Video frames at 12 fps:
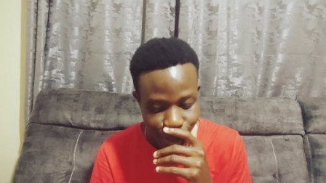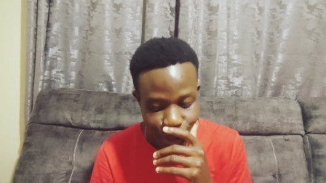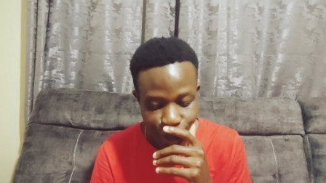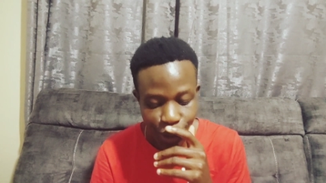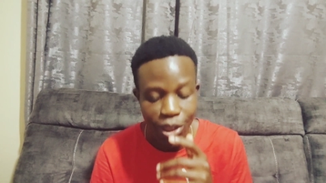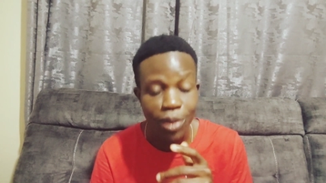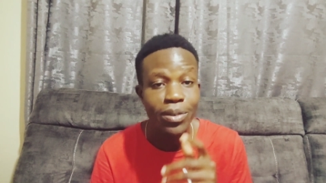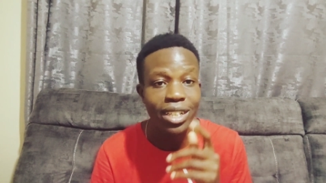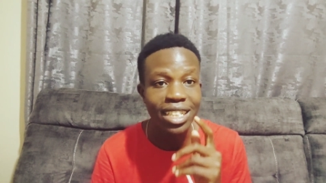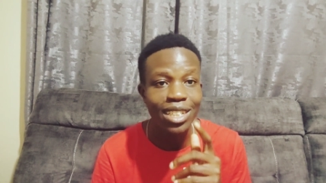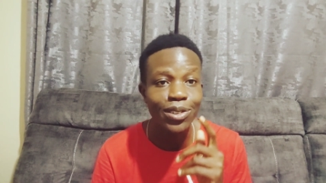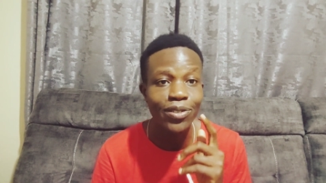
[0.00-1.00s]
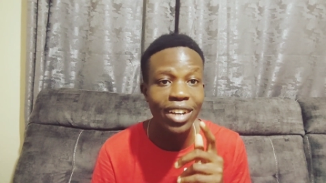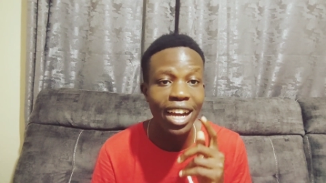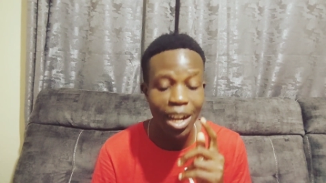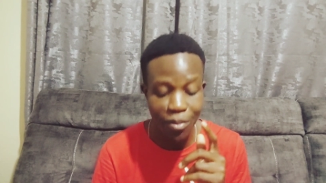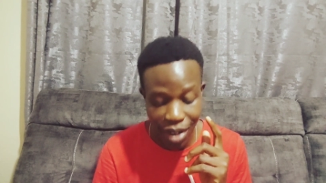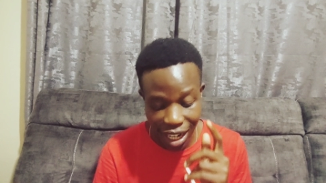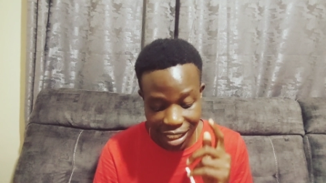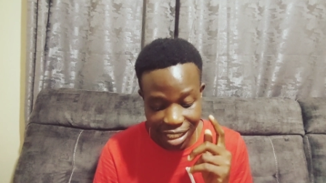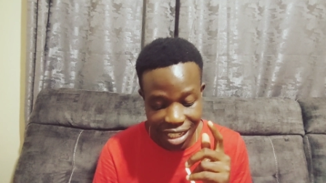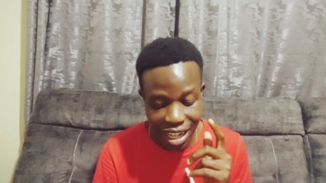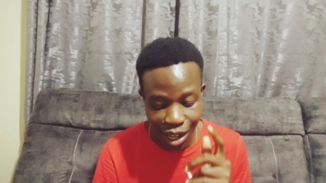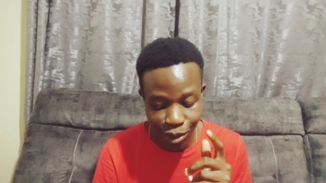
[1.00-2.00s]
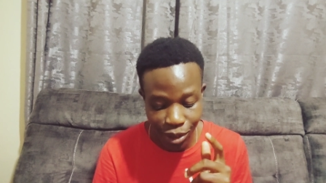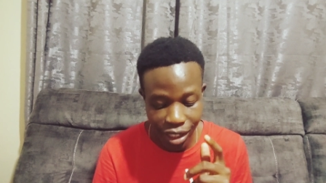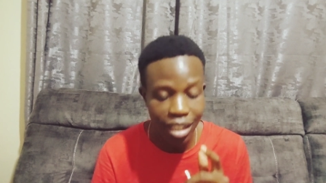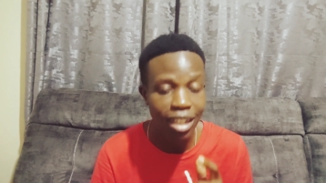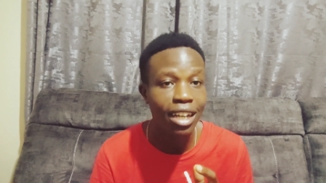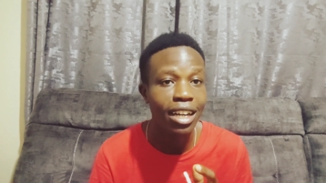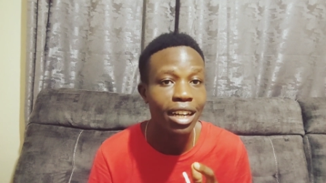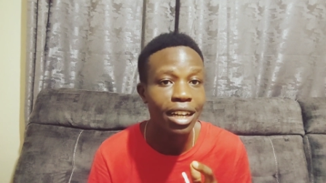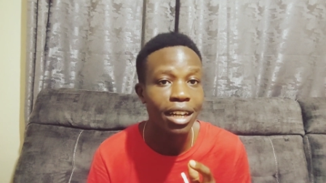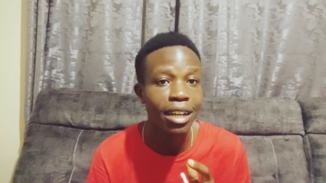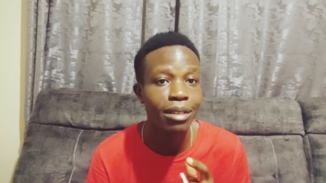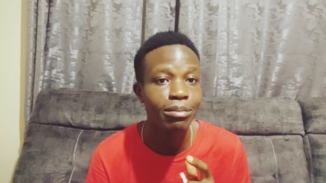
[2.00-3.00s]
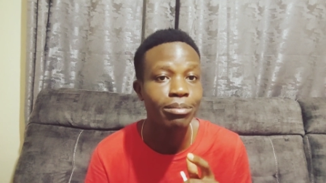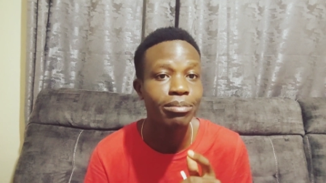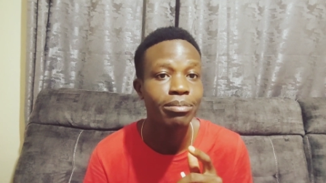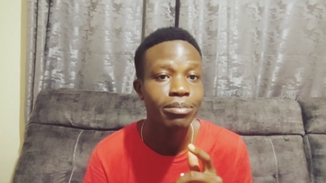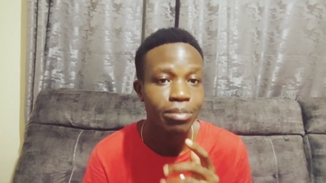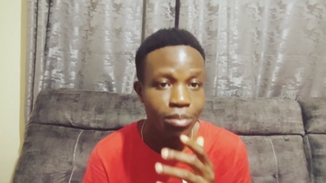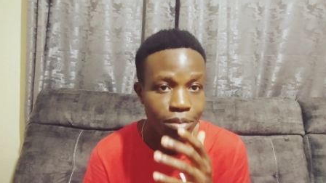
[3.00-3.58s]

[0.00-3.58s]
You know, the president of Ghana backed down. Um,